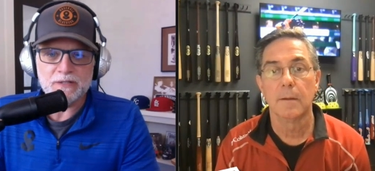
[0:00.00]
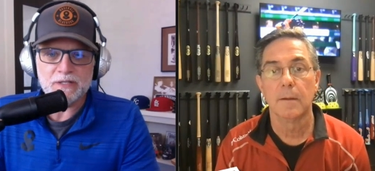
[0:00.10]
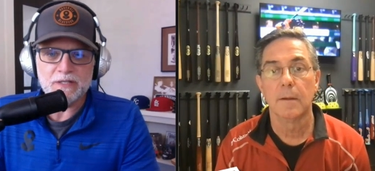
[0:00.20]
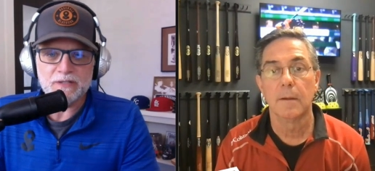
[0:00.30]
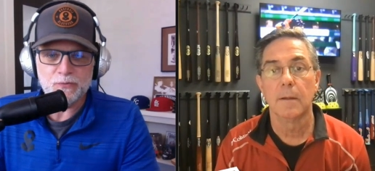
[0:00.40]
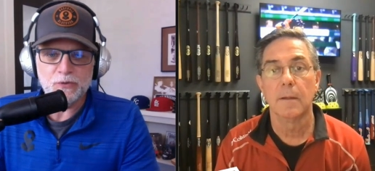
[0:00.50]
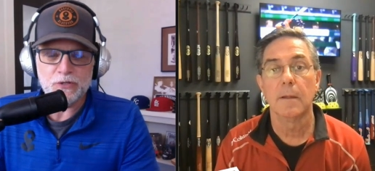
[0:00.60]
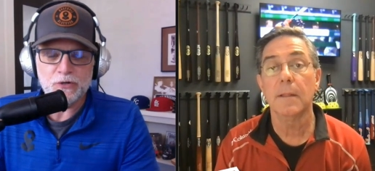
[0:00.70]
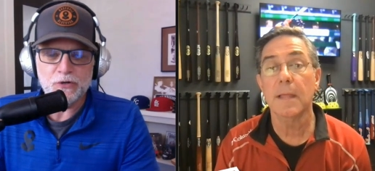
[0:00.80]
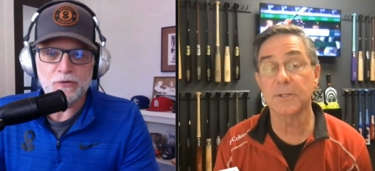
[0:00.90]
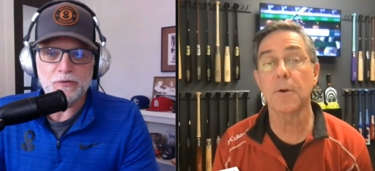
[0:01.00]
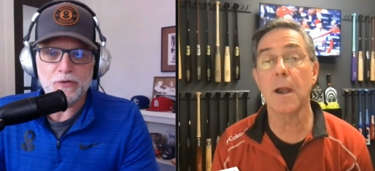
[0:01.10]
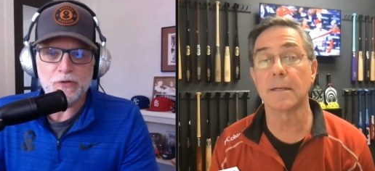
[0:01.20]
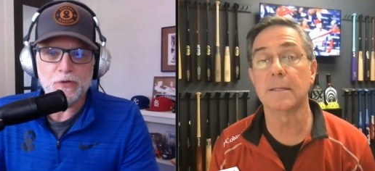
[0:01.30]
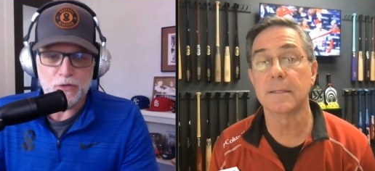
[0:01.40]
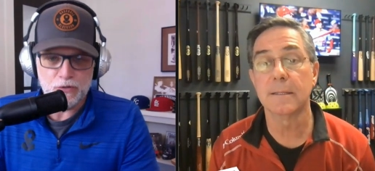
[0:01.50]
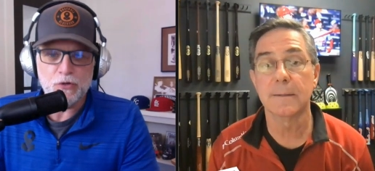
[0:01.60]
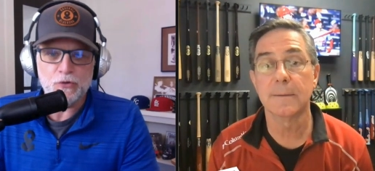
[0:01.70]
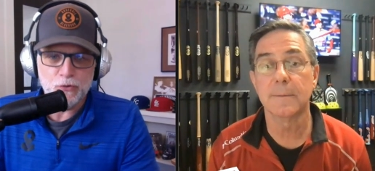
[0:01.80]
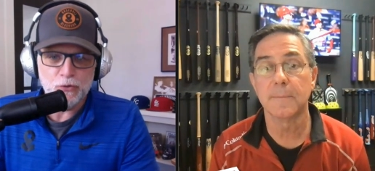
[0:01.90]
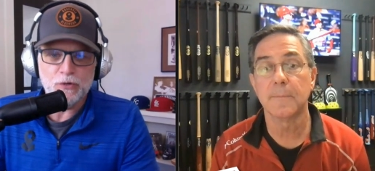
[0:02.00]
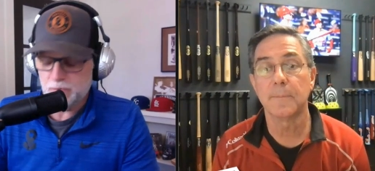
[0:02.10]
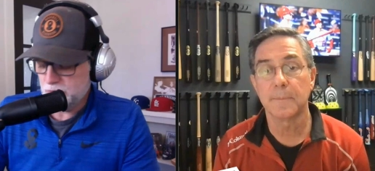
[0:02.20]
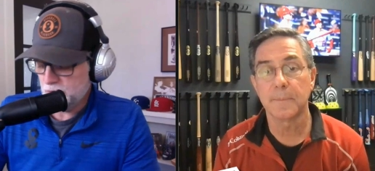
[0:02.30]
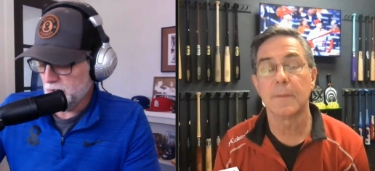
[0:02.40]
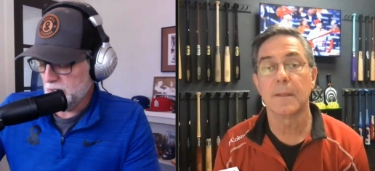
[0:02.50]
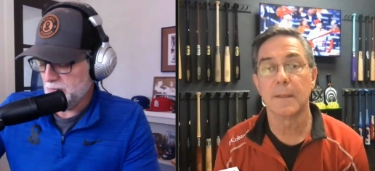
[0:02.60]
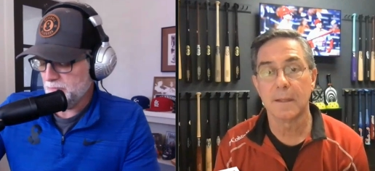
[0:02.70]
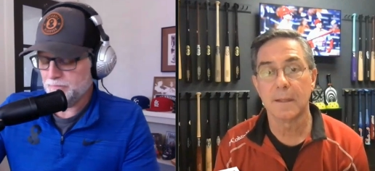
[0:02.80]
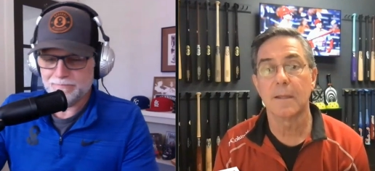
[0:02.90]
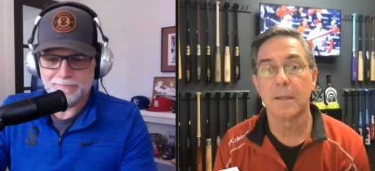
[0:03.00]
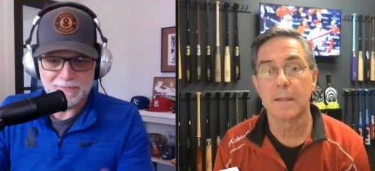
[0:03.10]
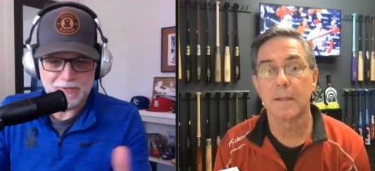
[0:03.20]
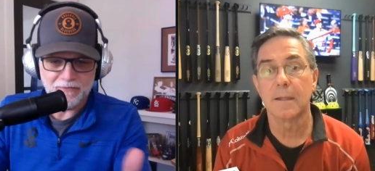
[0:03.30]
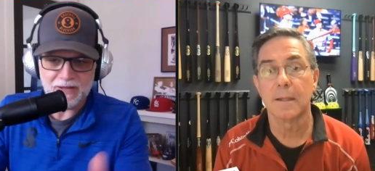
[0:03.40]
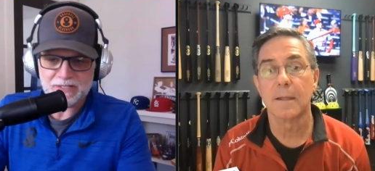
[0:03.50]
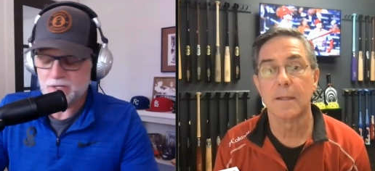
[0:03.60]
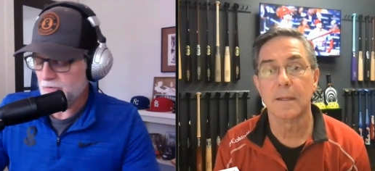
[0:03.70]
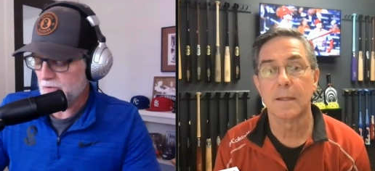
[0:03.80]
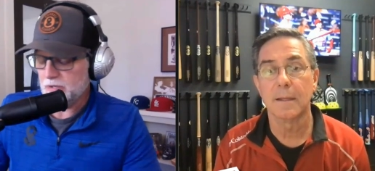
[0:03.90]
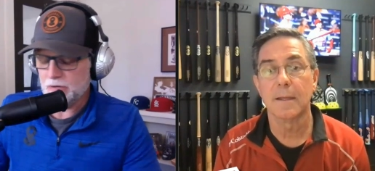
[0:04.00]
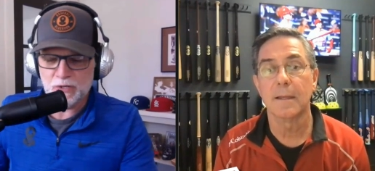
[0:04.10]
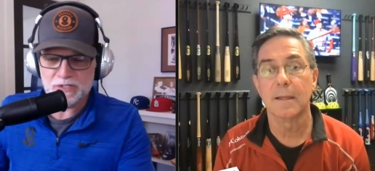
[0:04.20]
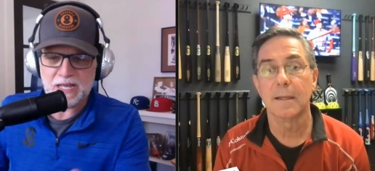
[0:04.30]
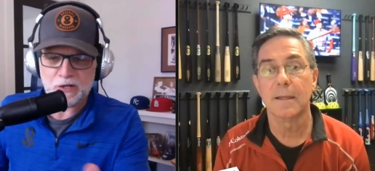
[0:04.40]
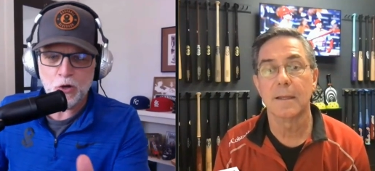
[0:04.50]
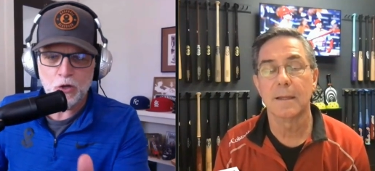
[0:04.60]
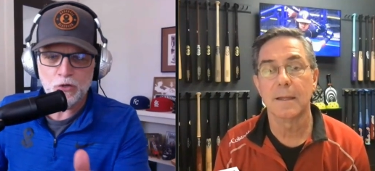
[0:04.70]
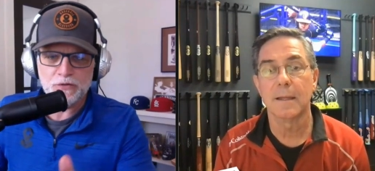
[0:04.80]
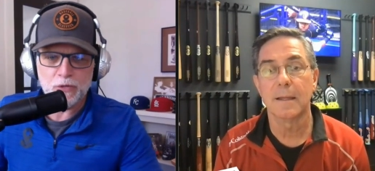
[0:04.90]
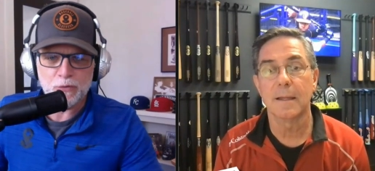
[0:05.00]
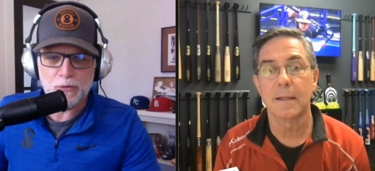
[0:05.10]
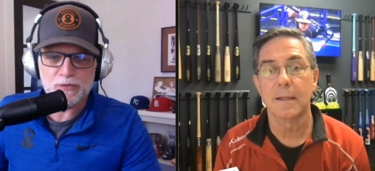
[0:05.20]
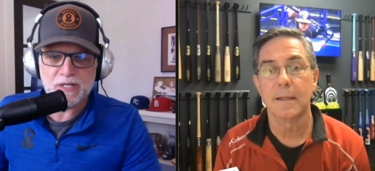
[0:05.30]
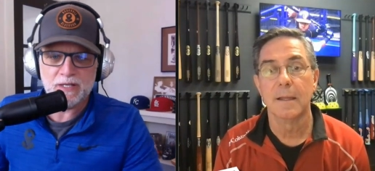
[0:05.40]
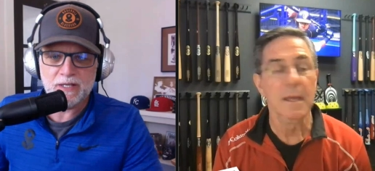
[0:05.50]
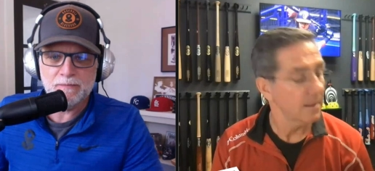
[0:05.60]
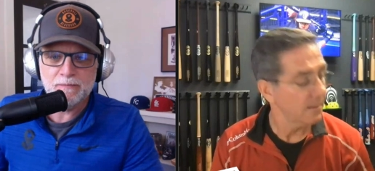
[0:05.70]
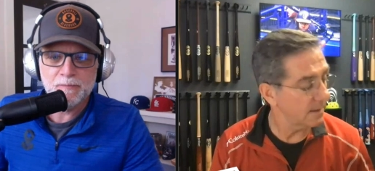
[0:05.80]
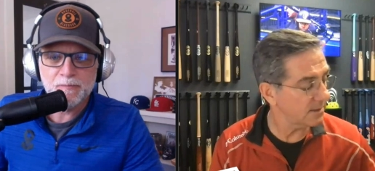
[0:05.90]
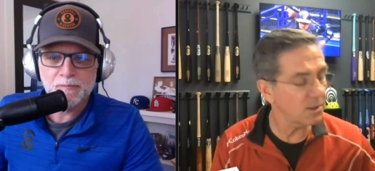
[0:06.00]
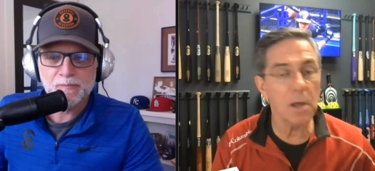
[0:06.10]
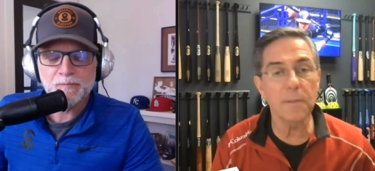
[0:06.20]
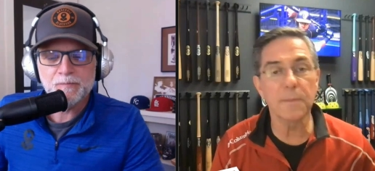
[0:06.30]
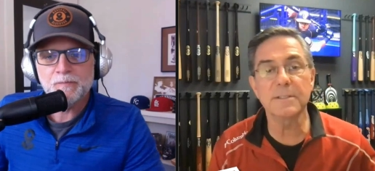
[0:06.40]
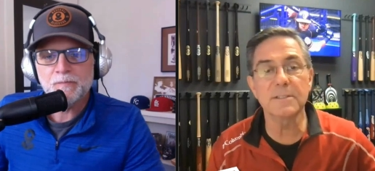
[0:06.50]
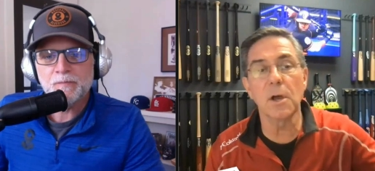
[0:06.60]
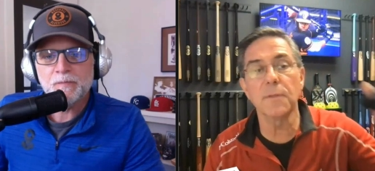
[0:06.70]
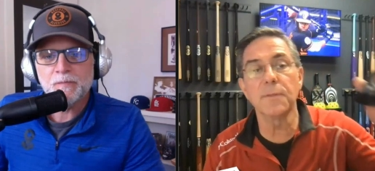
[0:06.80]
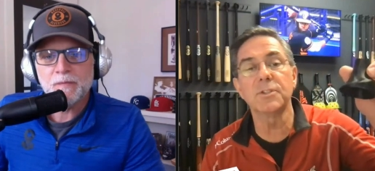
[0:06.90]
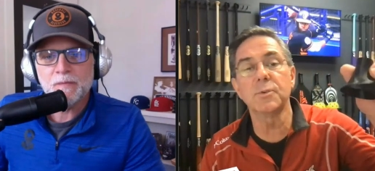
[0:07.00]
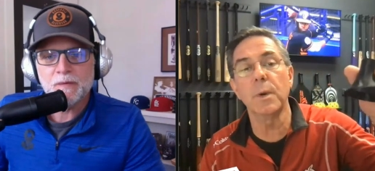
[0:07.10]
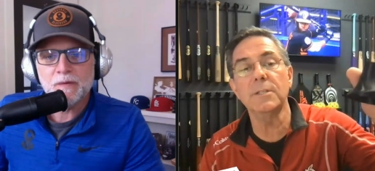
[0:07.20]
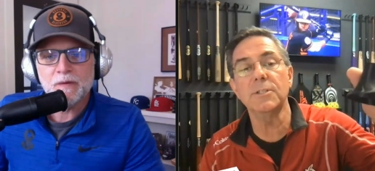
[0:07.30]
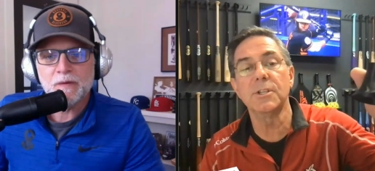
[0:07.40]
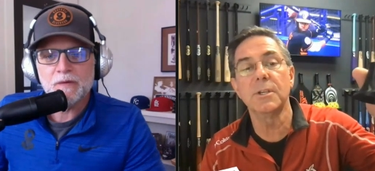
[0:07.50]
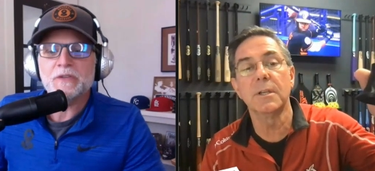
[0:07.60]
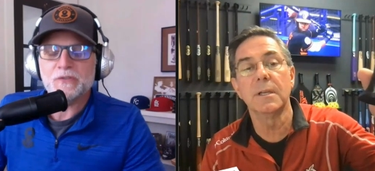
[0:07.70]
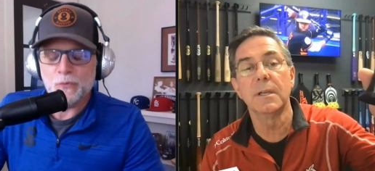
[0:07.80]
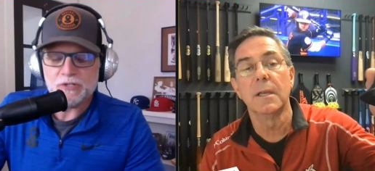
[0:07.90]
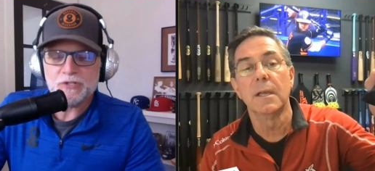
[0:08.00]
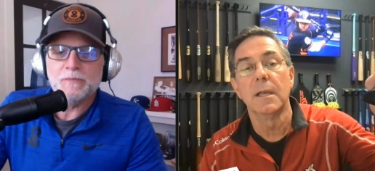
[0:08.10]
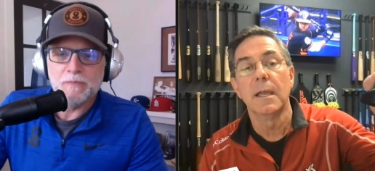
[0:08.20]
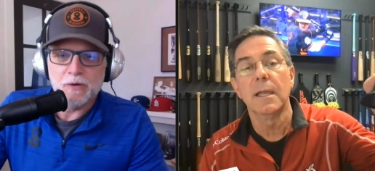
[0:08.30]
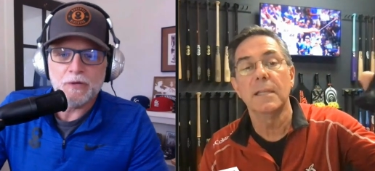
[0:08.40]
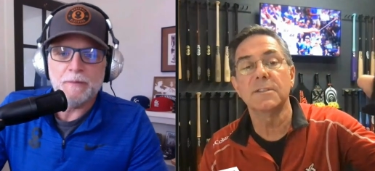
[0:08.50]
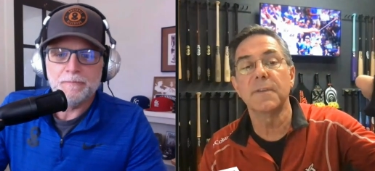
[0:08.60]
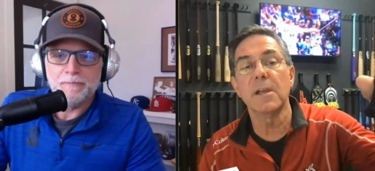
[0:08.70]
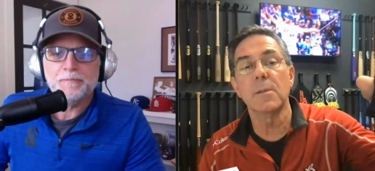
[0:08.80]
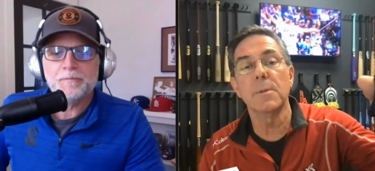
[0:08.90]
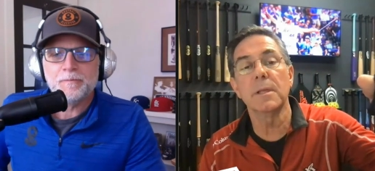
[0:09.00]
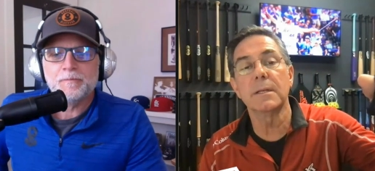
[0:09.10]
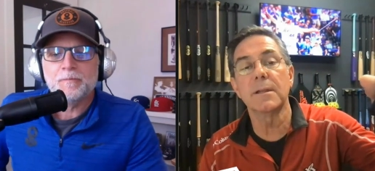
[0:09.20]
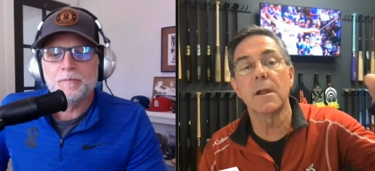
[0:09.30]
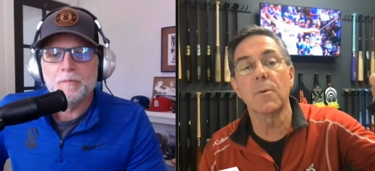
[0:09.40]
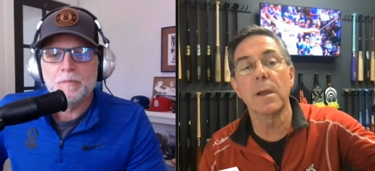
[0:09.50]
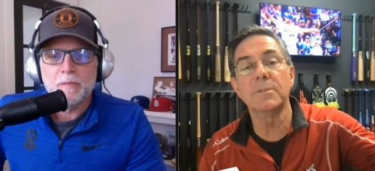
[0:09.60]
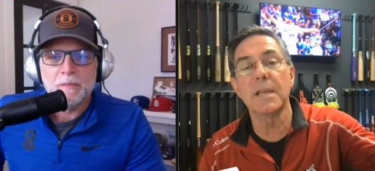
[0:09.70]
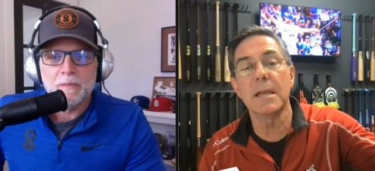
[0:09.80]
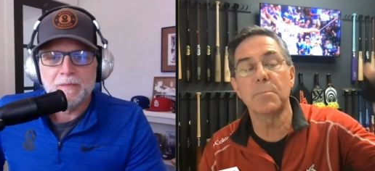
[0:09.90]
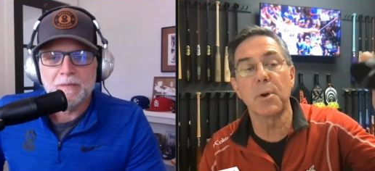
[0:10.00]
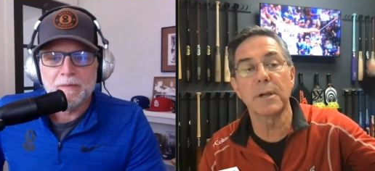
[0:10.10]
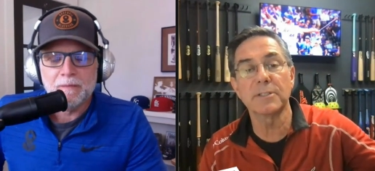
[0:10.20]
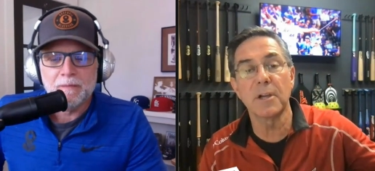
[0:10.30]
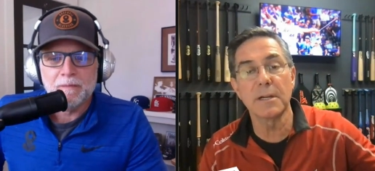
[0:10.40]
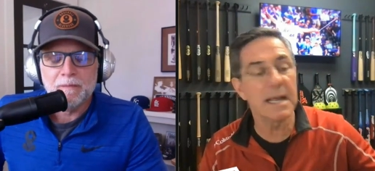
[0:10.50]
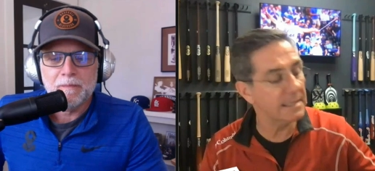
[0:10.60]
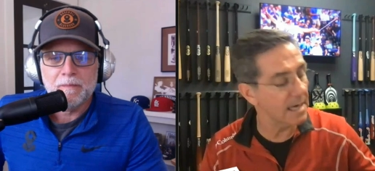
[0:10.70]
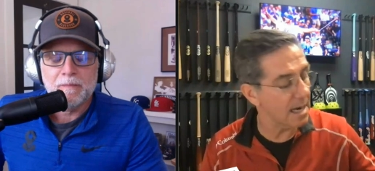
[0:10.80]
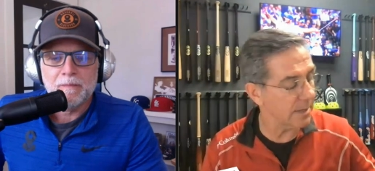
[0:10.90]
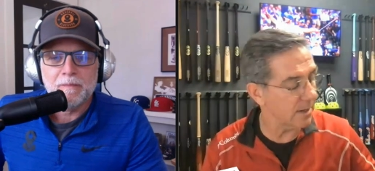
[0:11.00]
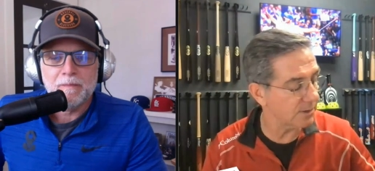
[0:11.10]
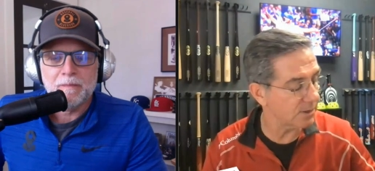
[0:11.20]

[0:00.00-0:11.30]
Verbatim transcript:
Speaker 1: Is is really your your your um device there that and what is that called what, what was that again
Speaker 2: this is called this is called the switch the switch okay it's available at our website proxr.com at our